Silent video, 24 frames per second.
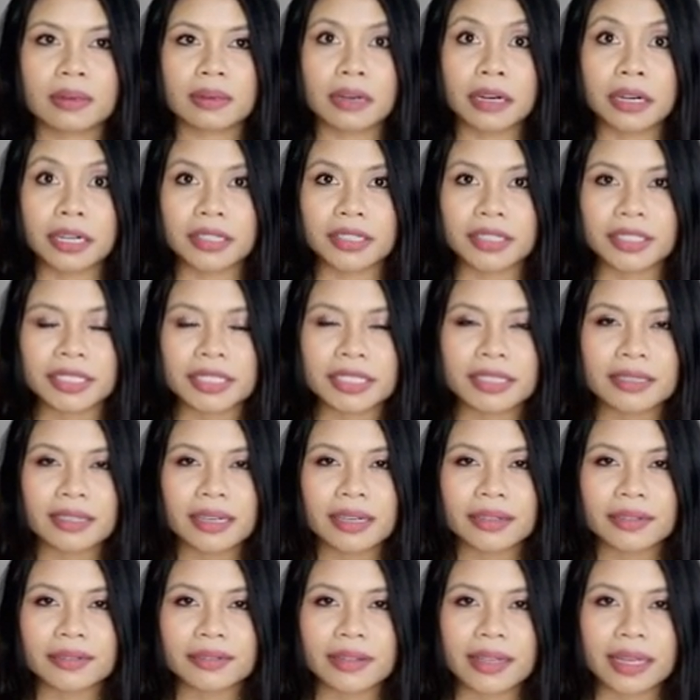other
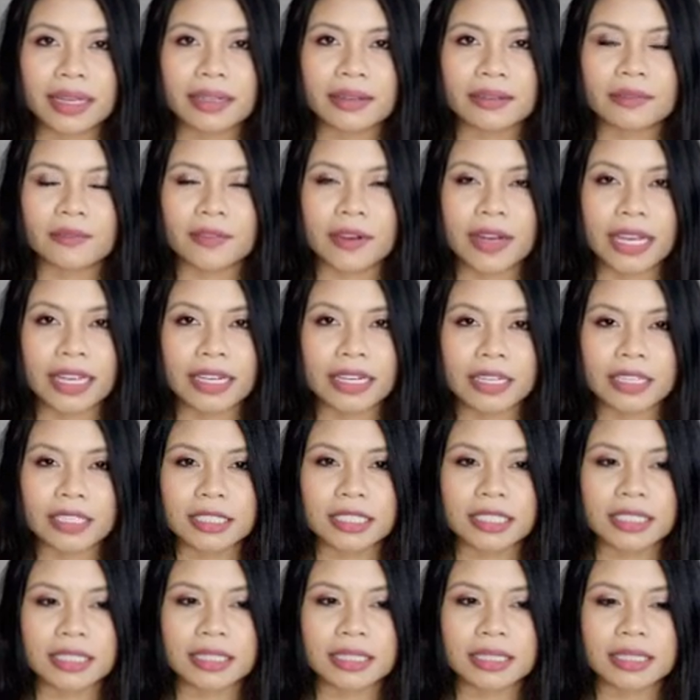stuff like
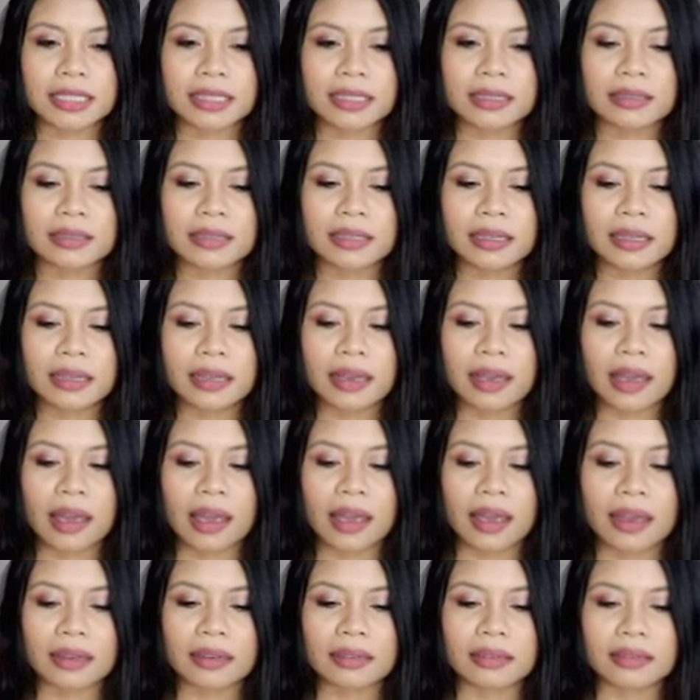finances
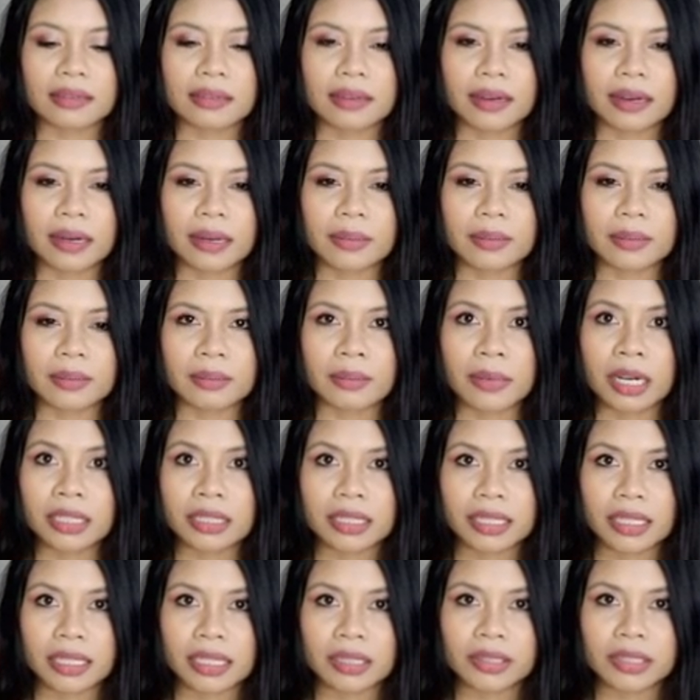and
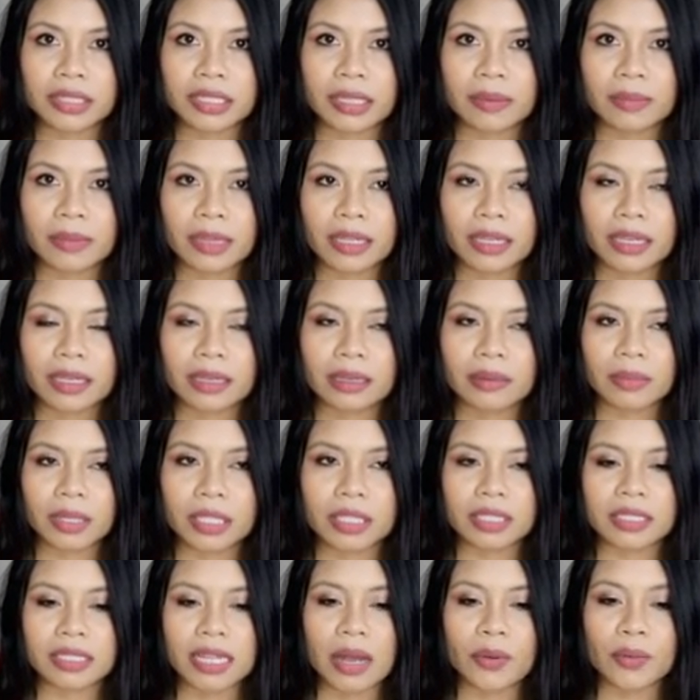money or something,
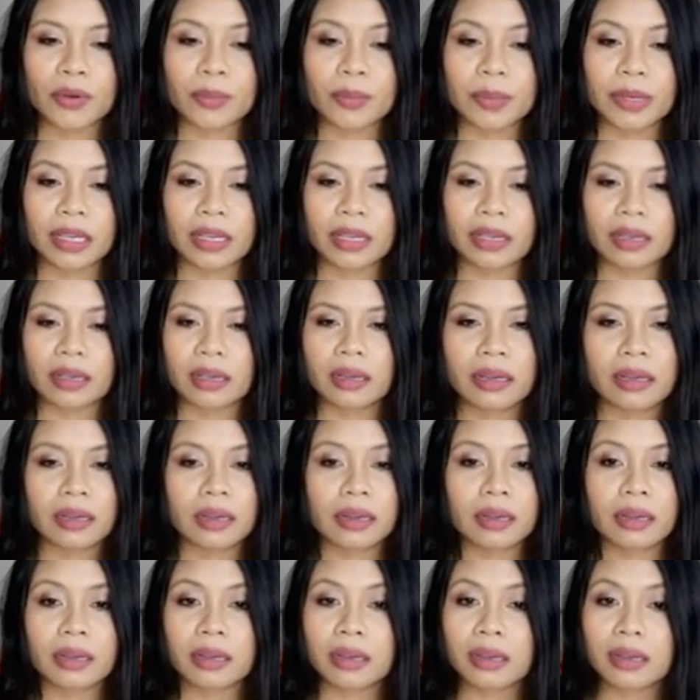because that would be,
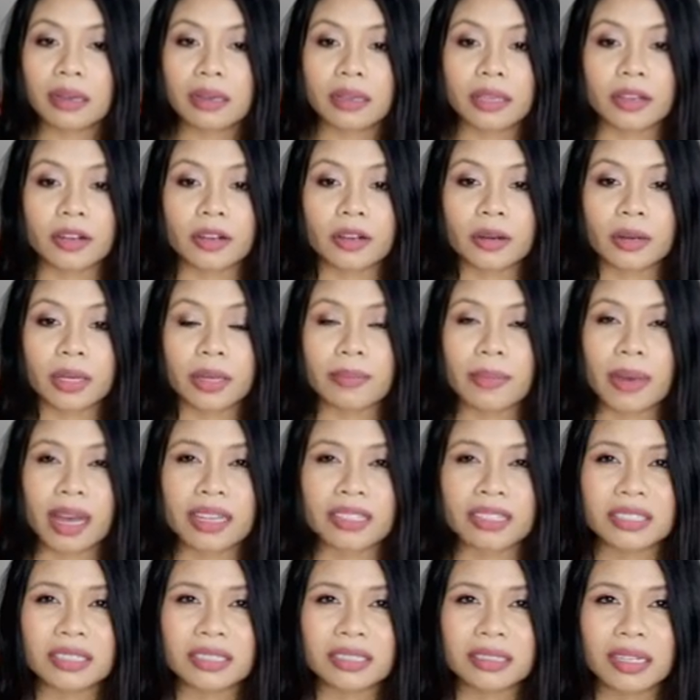
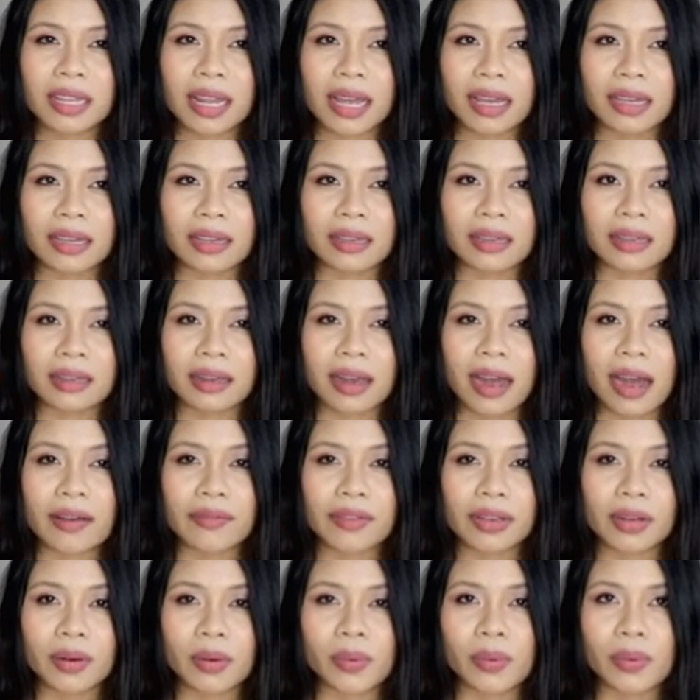imagine like
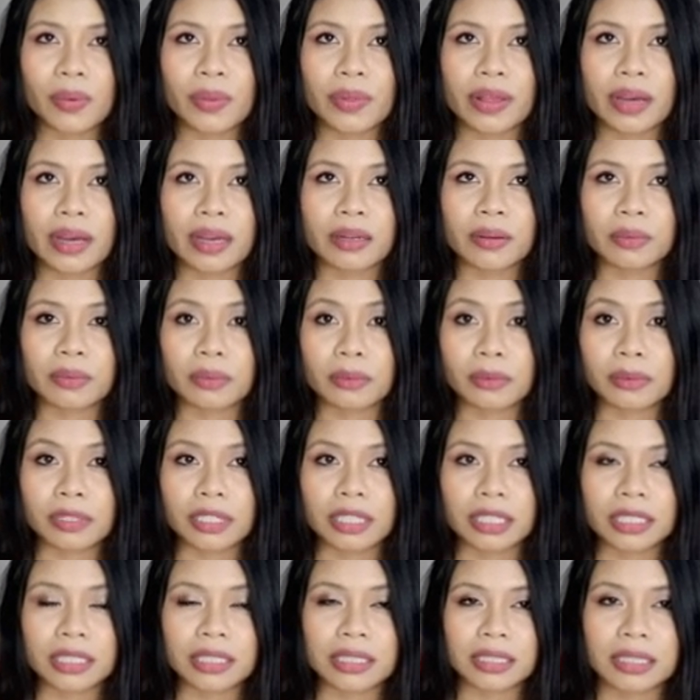having all that
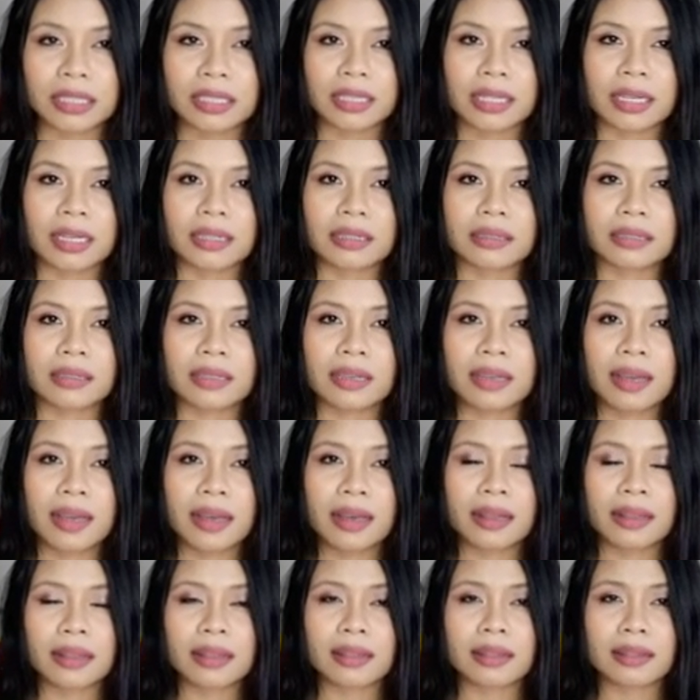worries and
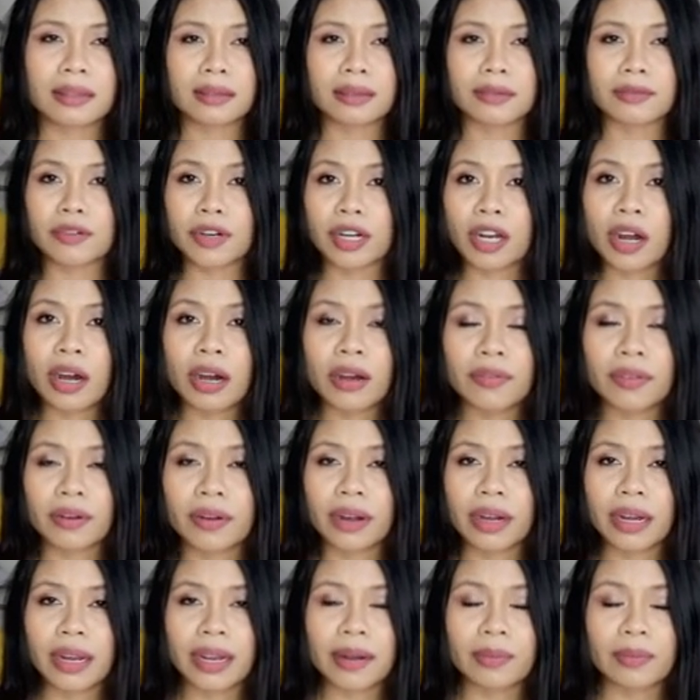the
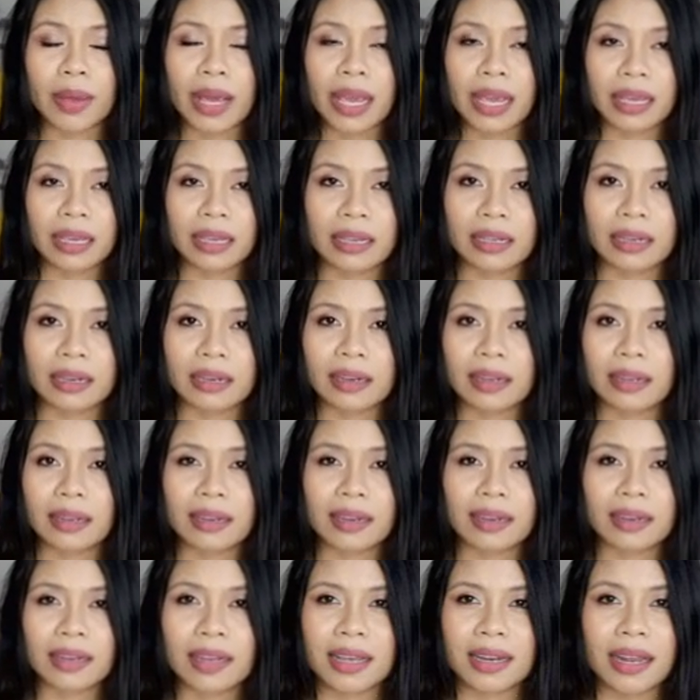recovery and
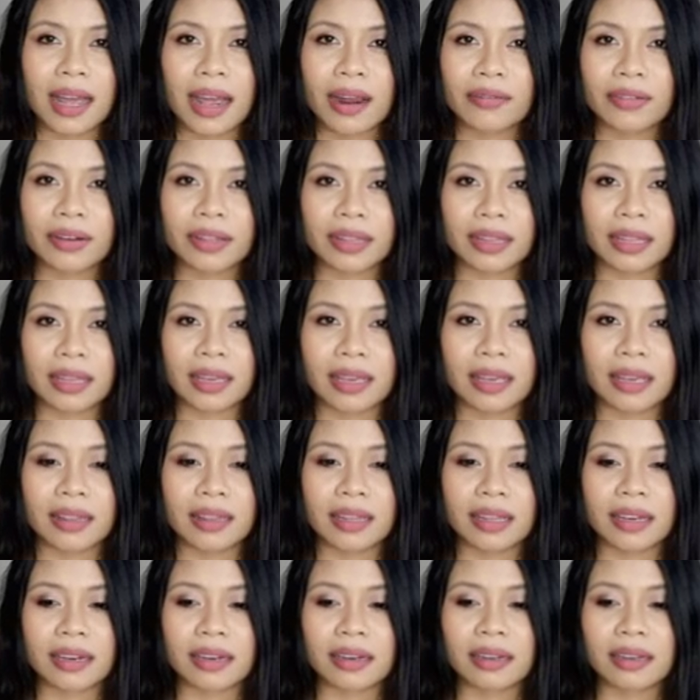pain and everything, and
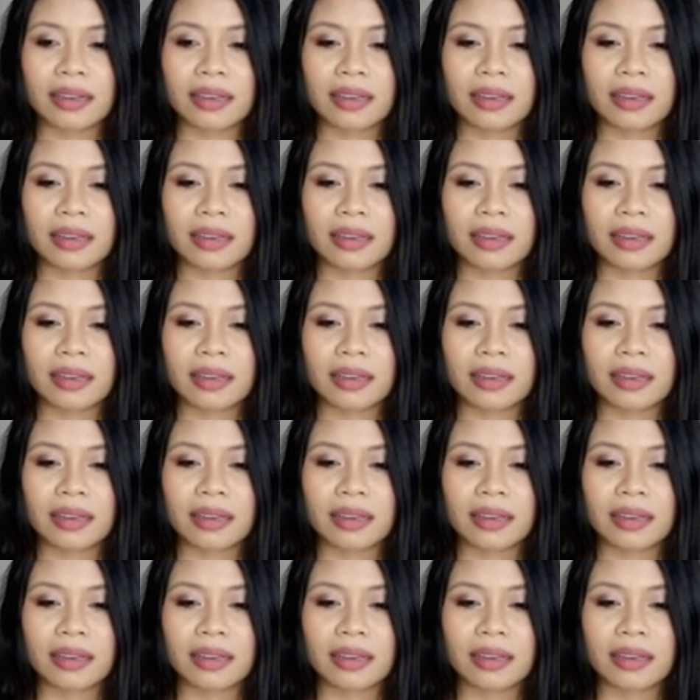then